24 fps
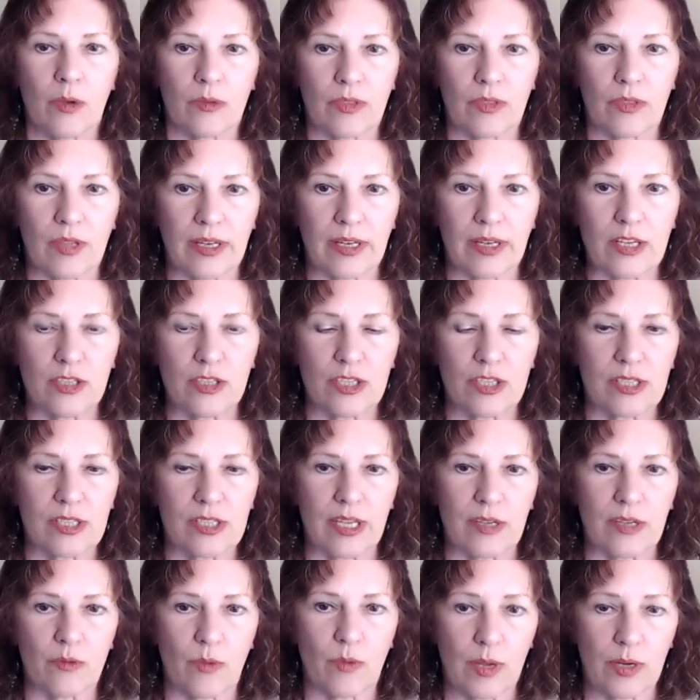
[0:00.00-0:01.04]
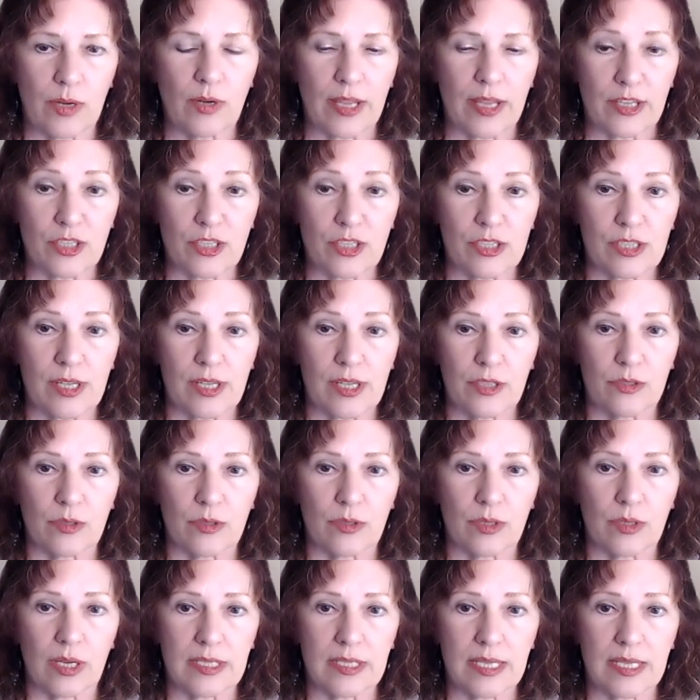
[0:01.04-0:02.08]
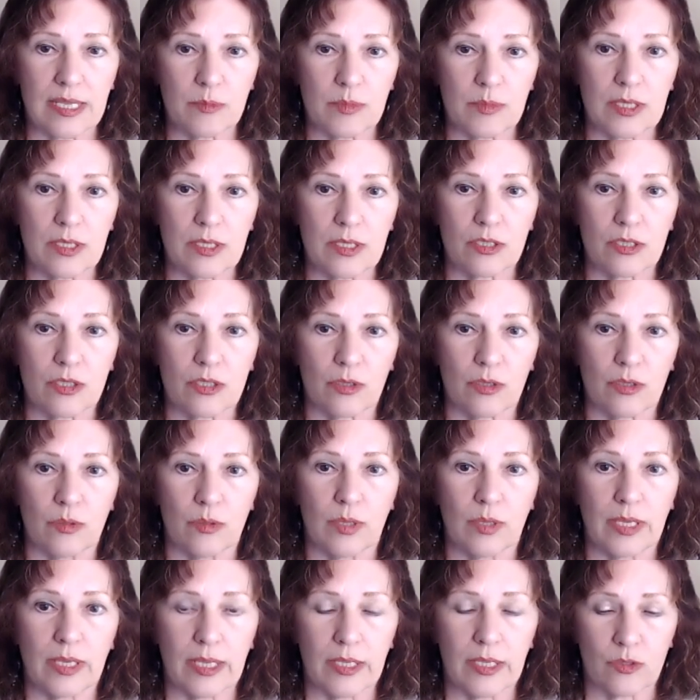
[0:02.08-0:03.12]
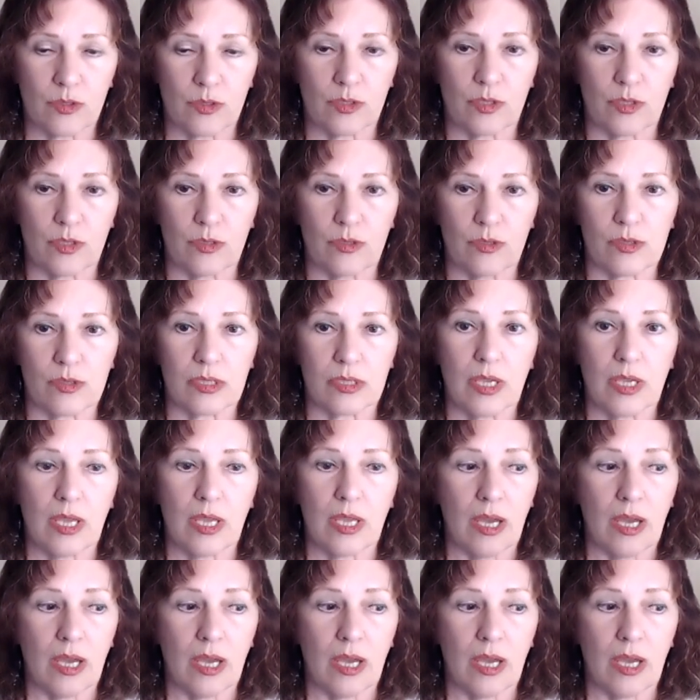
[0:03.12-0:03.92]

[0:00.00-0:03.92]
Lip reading: one legislator attempted to introduce